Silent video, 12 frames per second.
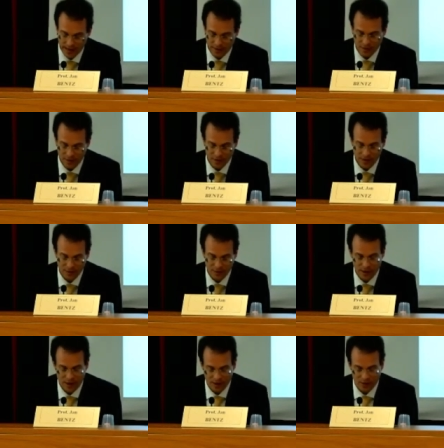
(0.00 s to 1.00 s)
In this
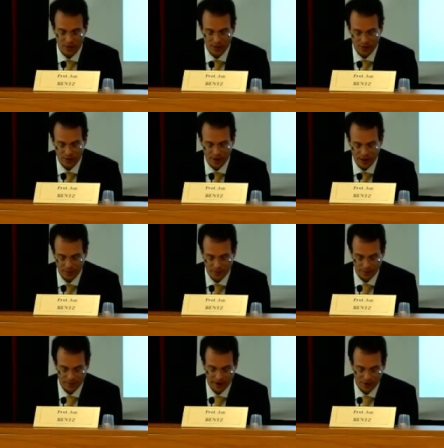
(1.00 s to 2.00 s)
sense, creaturely
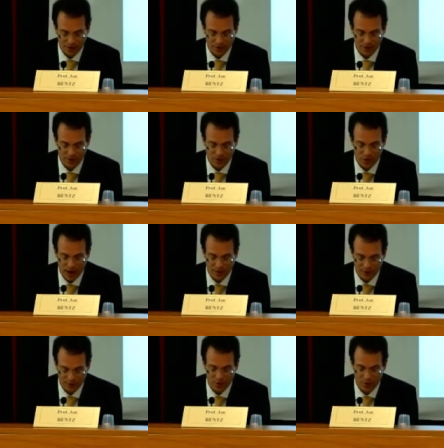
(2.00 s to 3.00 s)
imperfection
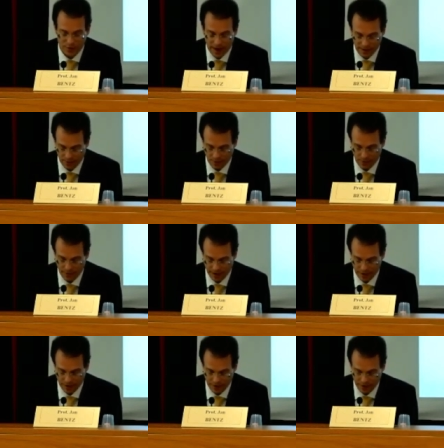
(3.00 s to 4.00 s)
strives to divine
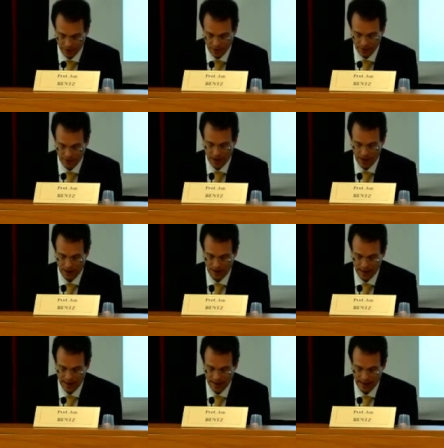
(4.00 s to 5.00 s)
perfection, since
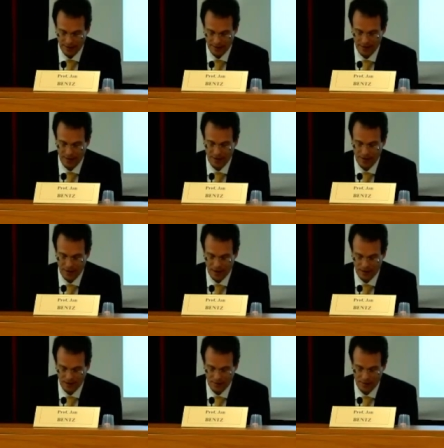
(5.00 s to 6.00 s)
God is
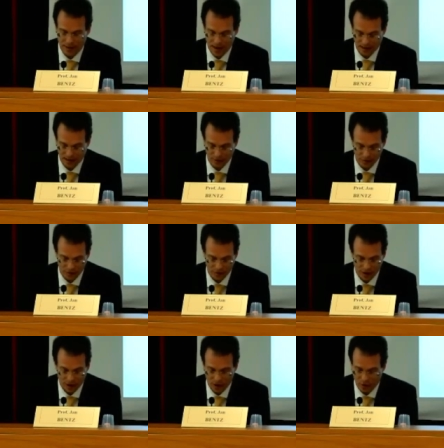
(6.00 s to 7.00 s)
the ultimate
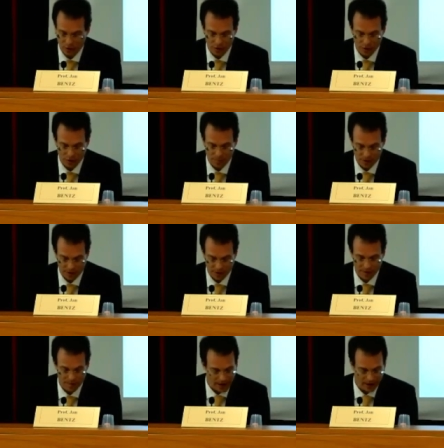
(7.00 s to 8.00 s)
actus, which is
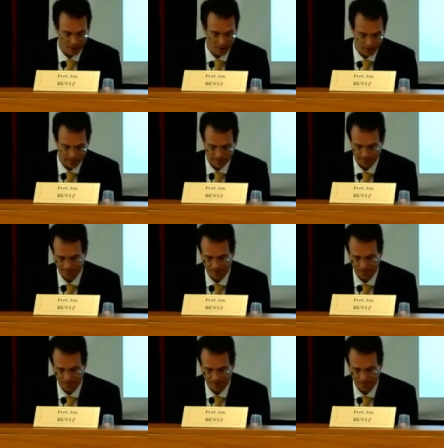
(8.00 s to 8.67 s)
participatable.